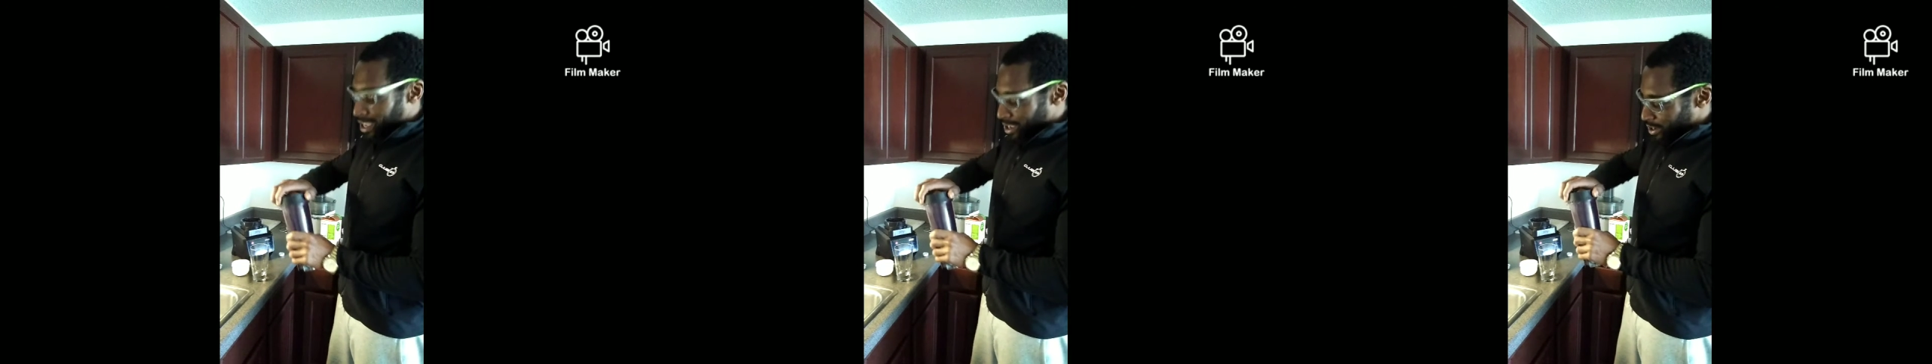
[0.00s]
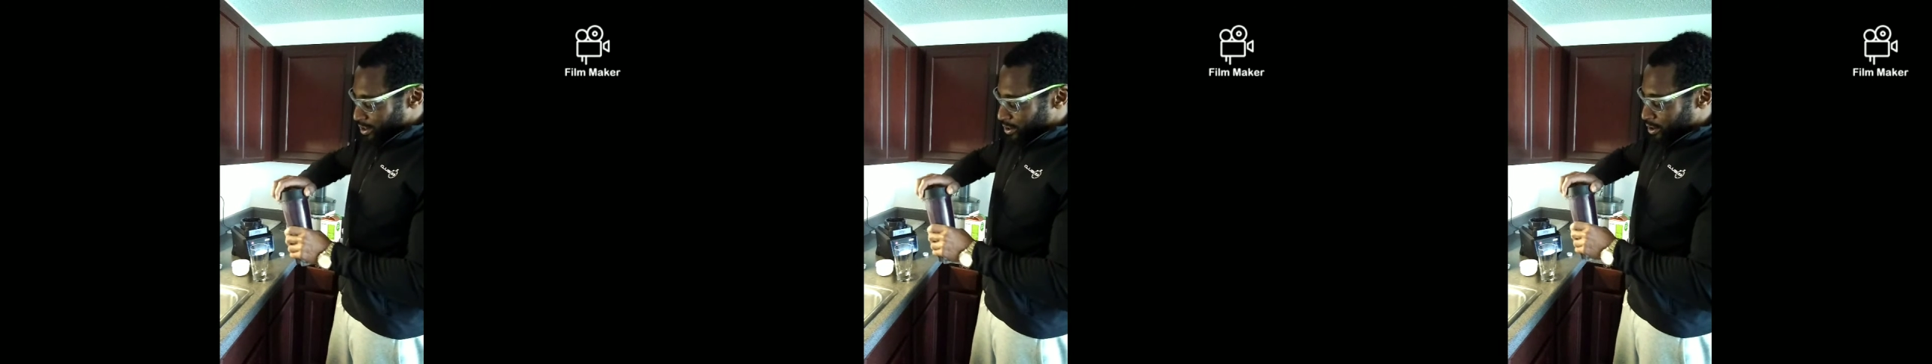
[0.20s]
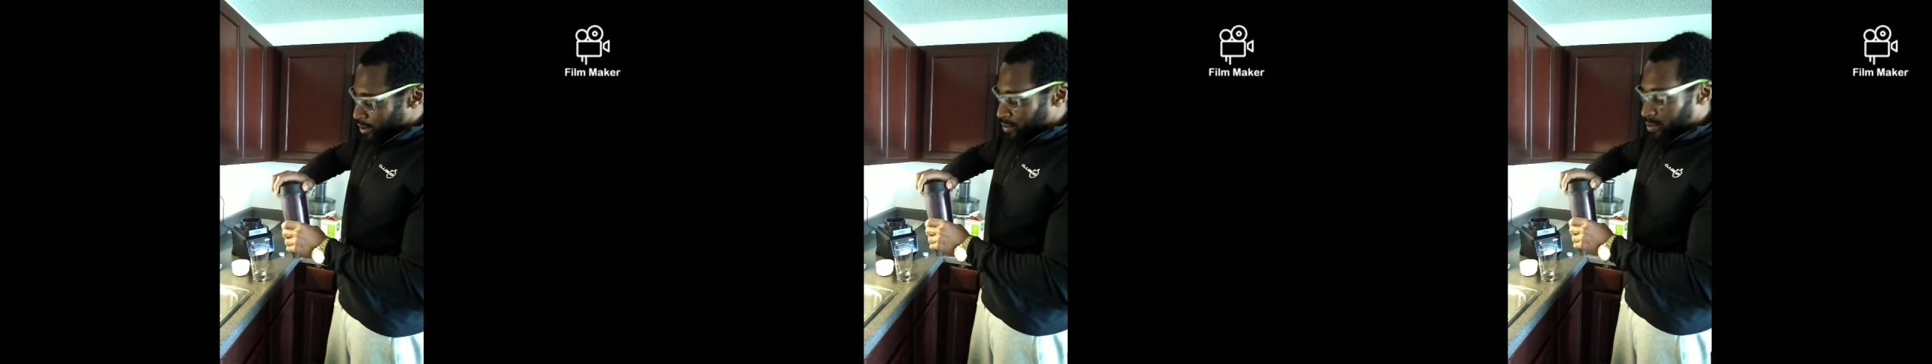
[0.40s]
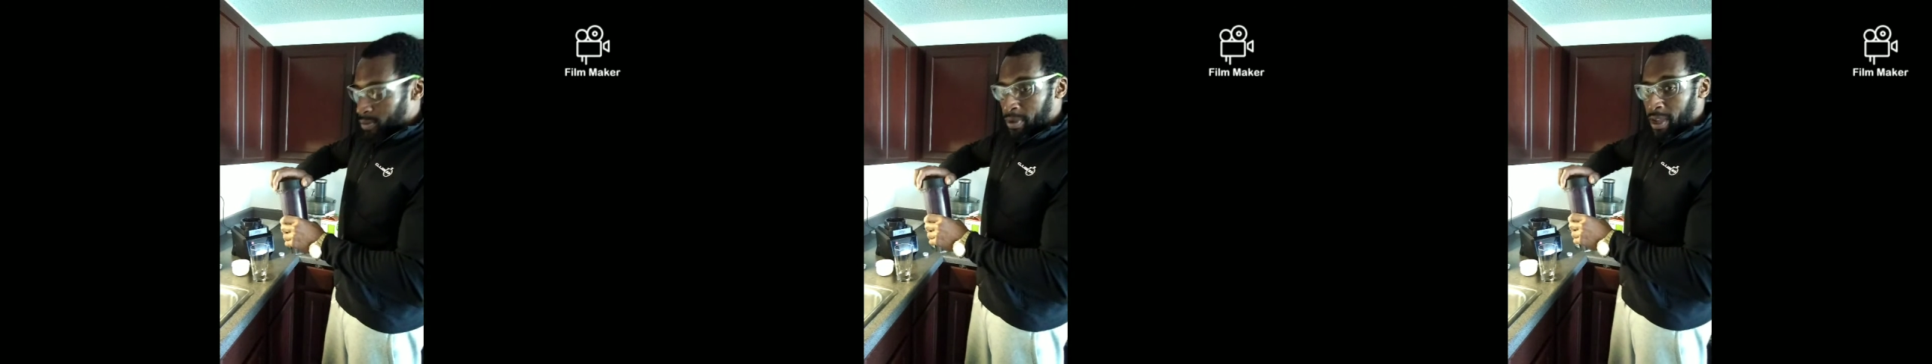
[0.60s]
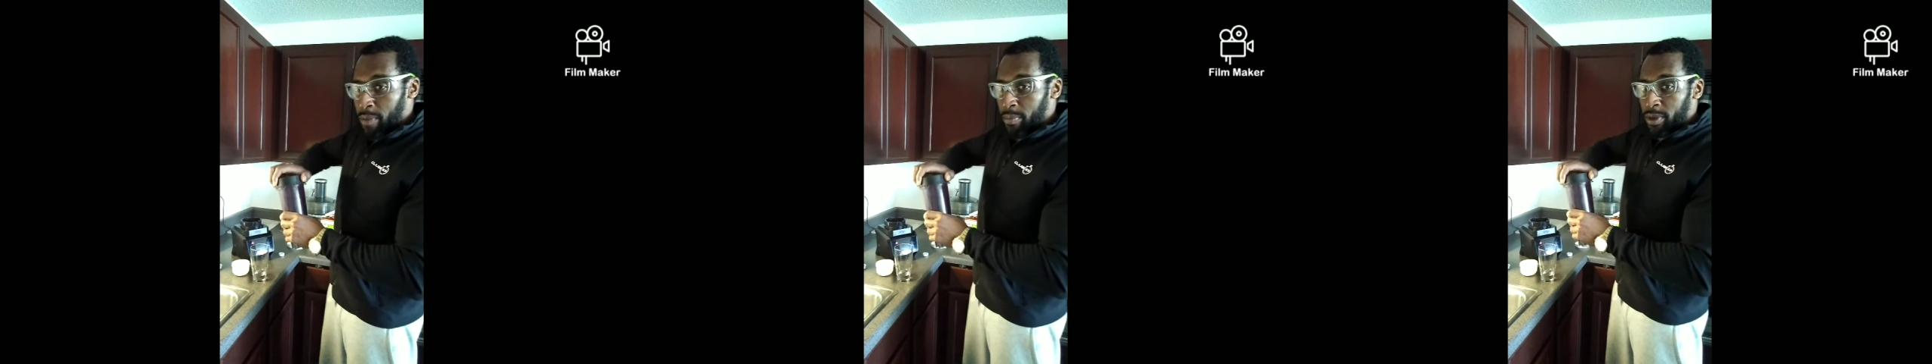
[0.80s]
You know, I'm
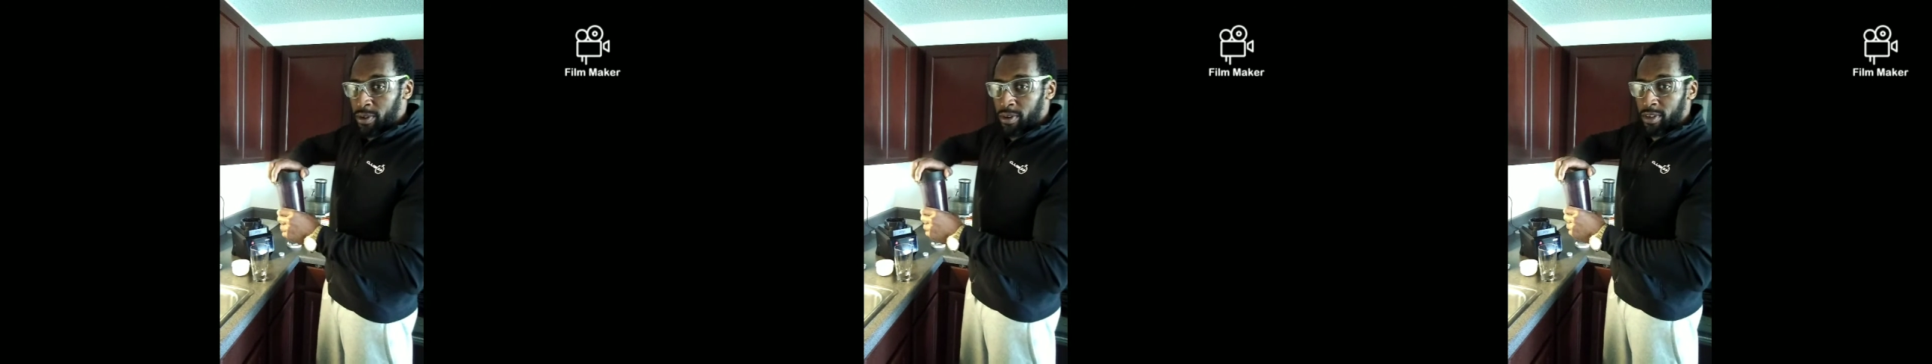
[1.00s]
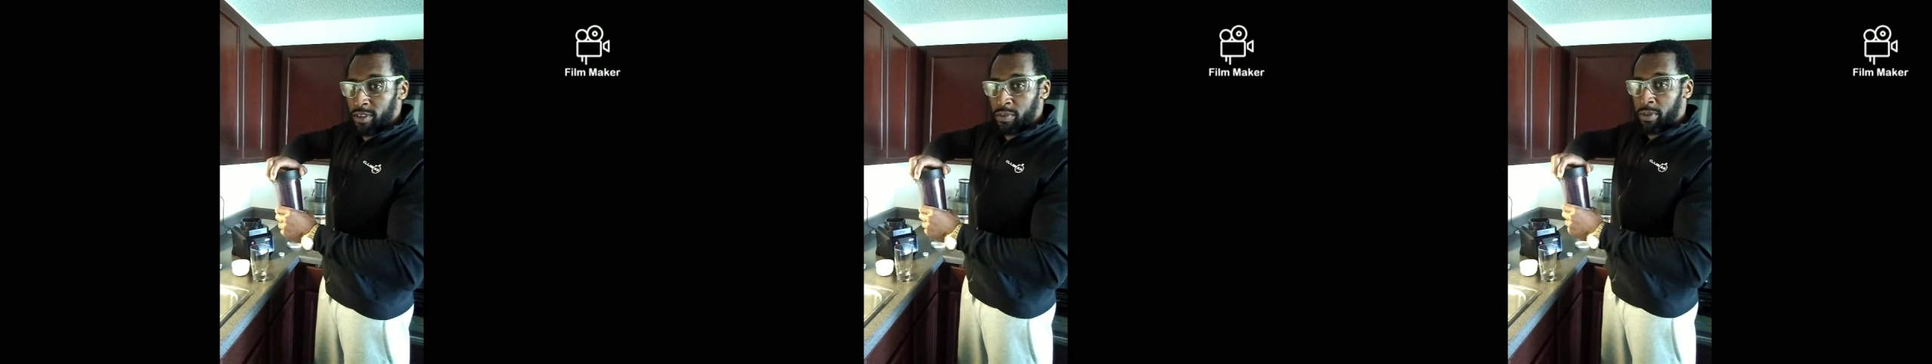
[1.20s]
about building this